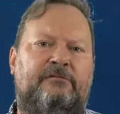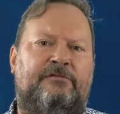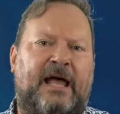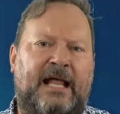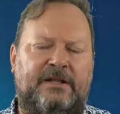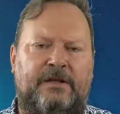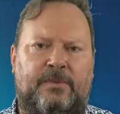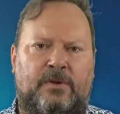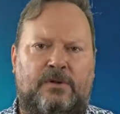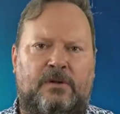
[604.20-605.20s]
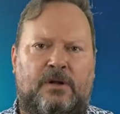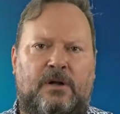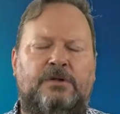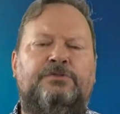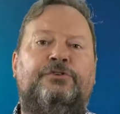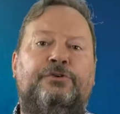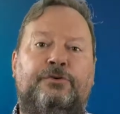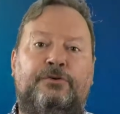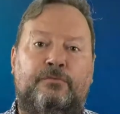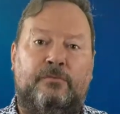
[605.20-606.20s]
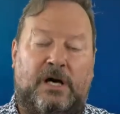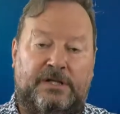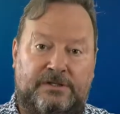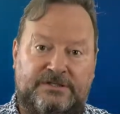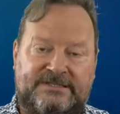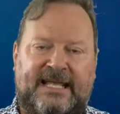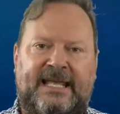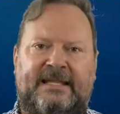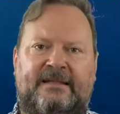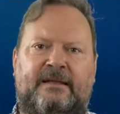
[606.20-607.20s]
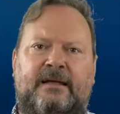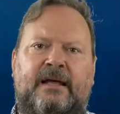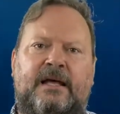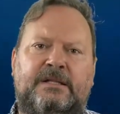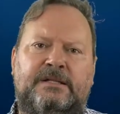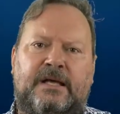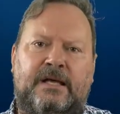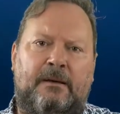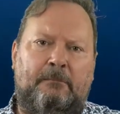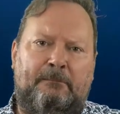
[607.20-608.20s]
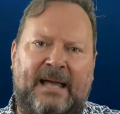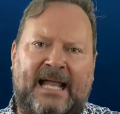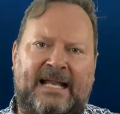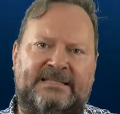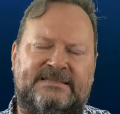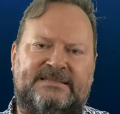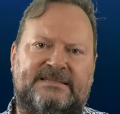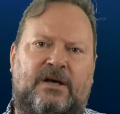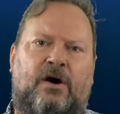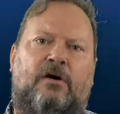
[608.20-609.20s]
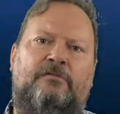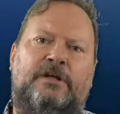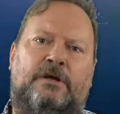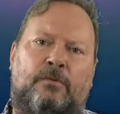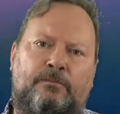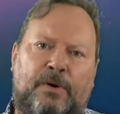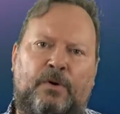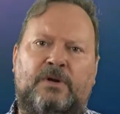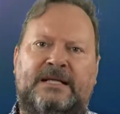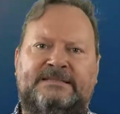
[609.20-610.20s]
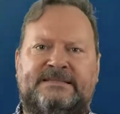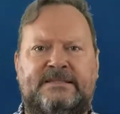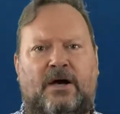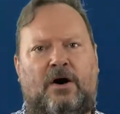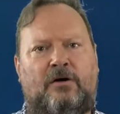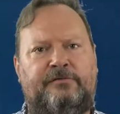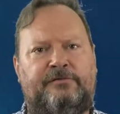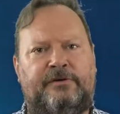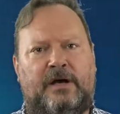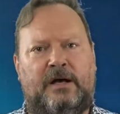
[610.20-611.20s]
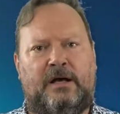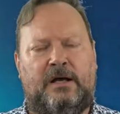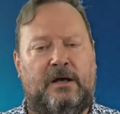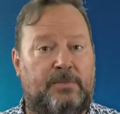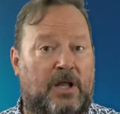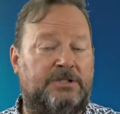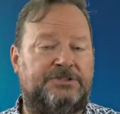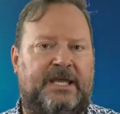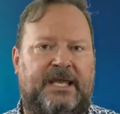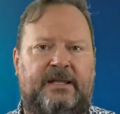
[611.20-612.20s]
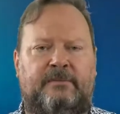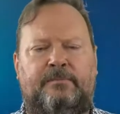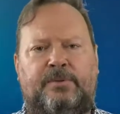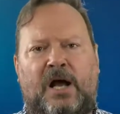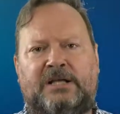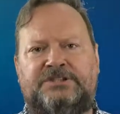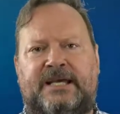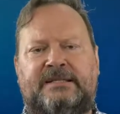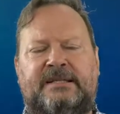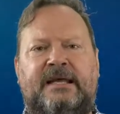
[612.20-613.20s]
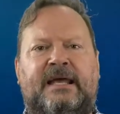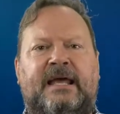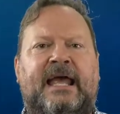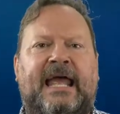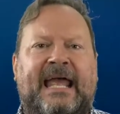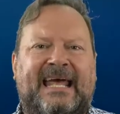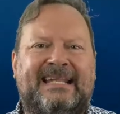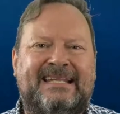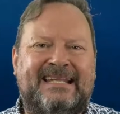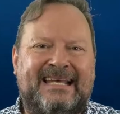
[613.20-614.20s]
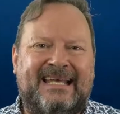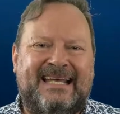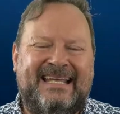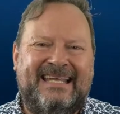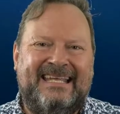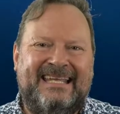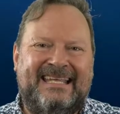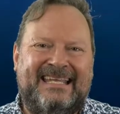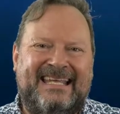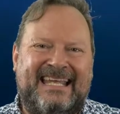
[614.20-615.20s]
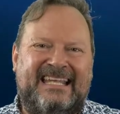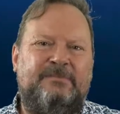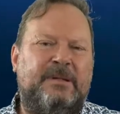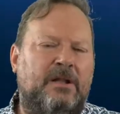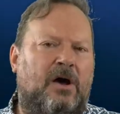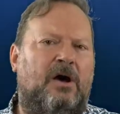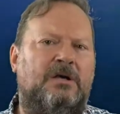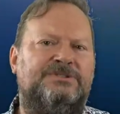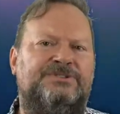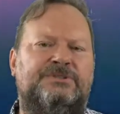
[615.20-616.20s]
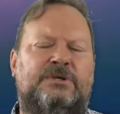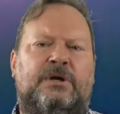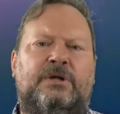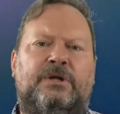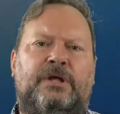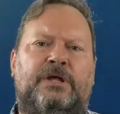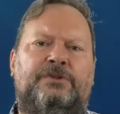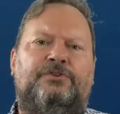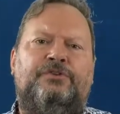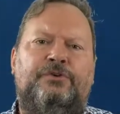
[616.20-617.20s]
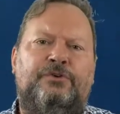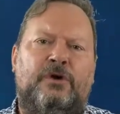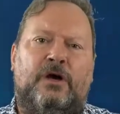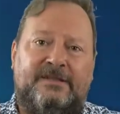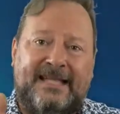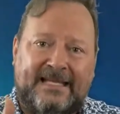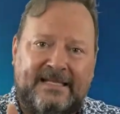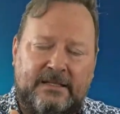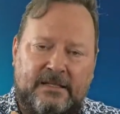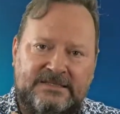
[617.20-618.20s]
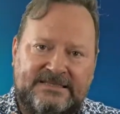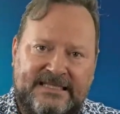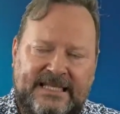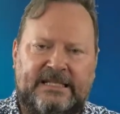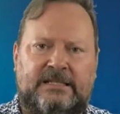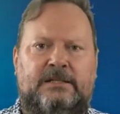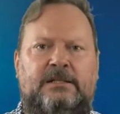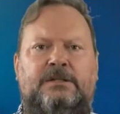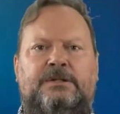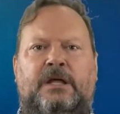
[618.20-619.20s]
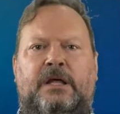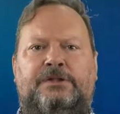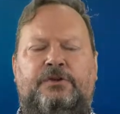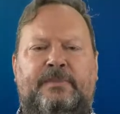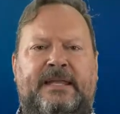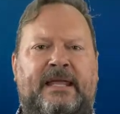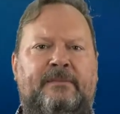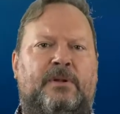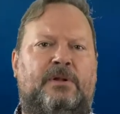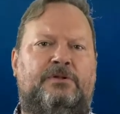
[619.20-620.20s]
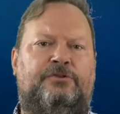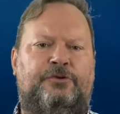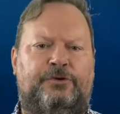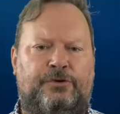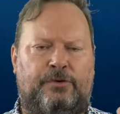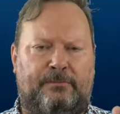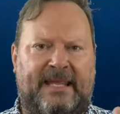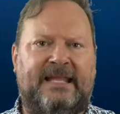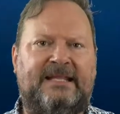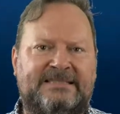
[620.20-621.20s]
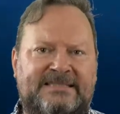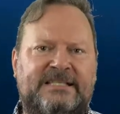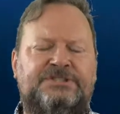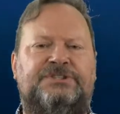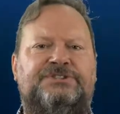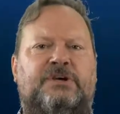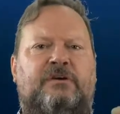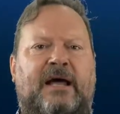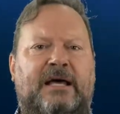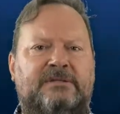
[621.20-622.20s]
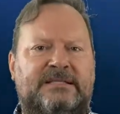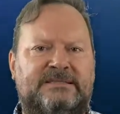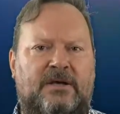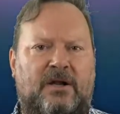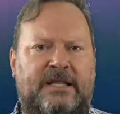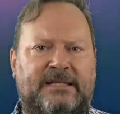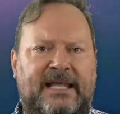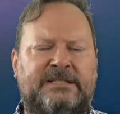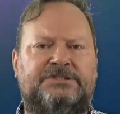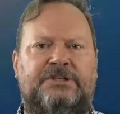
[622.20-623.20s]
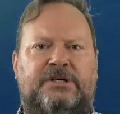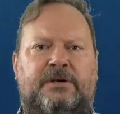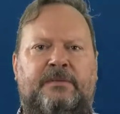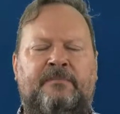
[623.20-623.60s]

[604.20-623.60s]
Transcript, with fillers: valuable to understand the balance of the components of uh, a blockchain project. And uh, it belongs uh, to a technical skill uh, to be able to make decisions around this architecture